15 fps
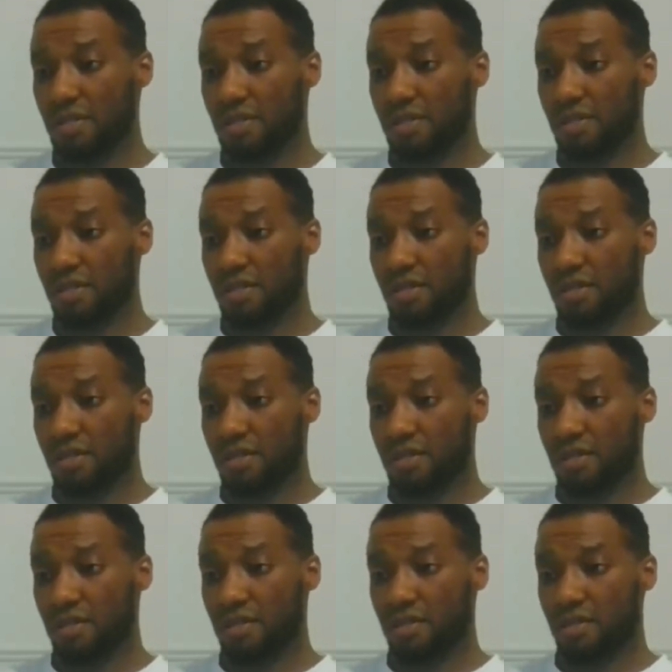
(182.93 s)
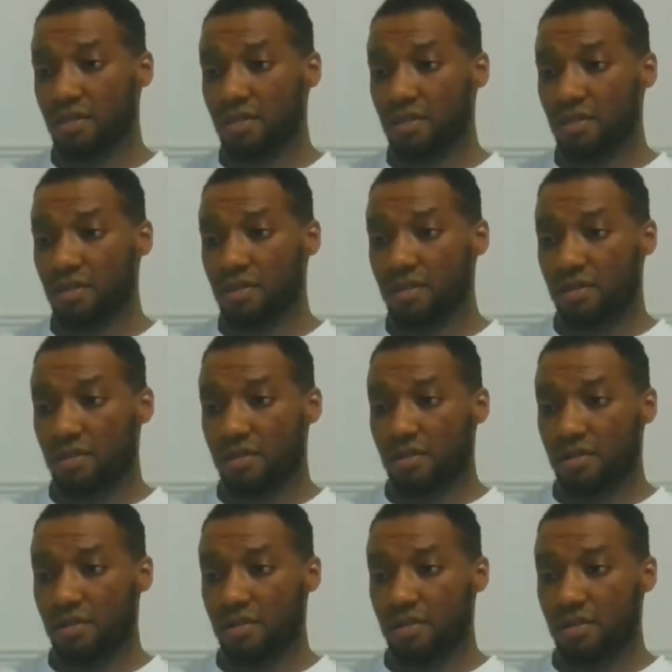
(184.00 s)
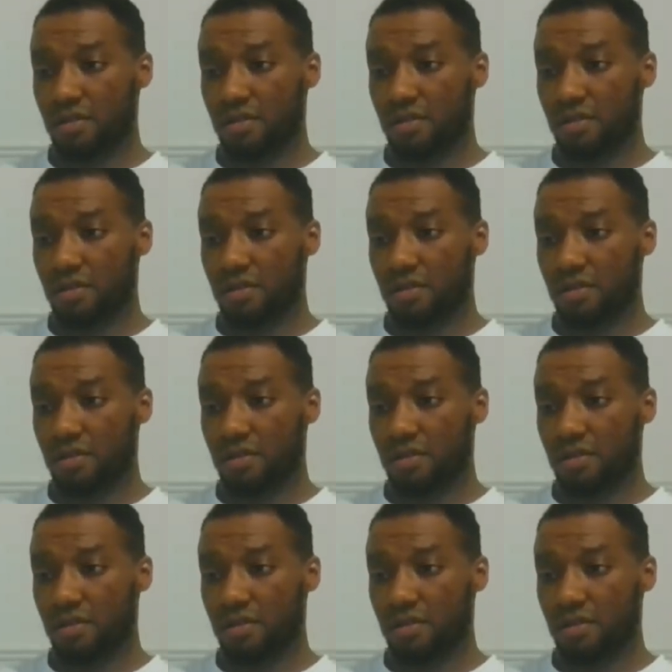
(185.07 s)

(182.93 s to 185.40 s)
No one is speaking in this clip.